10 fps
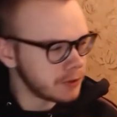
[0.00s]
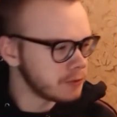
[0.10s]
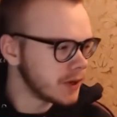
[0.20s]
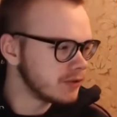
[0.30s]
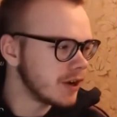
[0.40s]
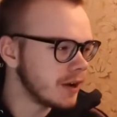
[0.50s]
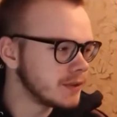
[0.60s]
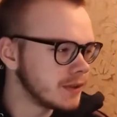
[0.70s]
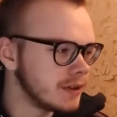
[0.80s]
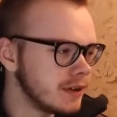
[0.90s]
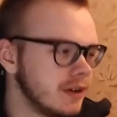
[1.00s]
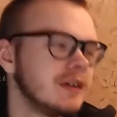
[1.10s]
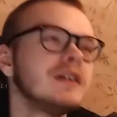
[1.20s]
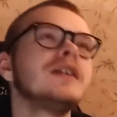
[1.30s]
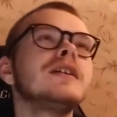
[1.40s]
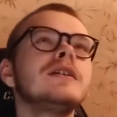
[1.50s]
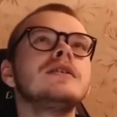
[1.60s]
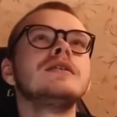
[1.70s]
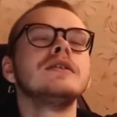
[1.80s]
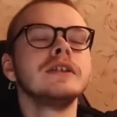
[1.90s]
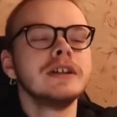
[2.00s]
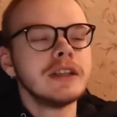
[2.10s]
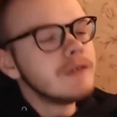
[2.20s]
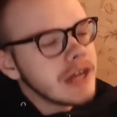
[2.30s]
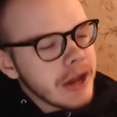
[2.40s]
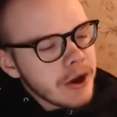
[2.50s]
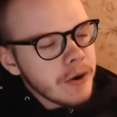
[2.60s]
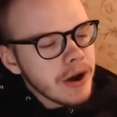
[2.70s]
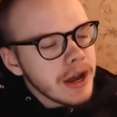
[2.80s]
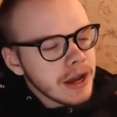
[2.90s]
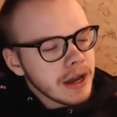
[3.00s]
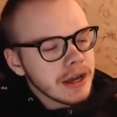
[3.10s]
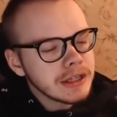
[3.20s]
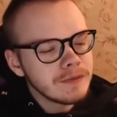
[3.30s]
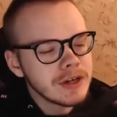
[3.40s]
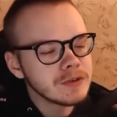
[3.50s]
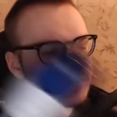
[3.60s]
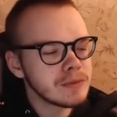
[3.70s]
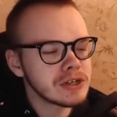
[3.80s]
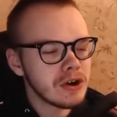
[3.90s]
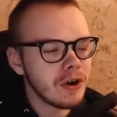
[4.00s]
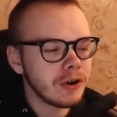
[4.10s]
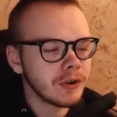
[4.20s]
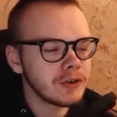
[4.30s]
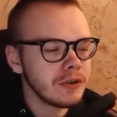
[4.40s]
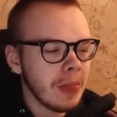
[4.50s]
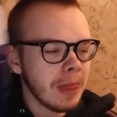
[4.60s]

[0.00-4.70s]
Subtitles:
know what I dropped. The video is gonna be called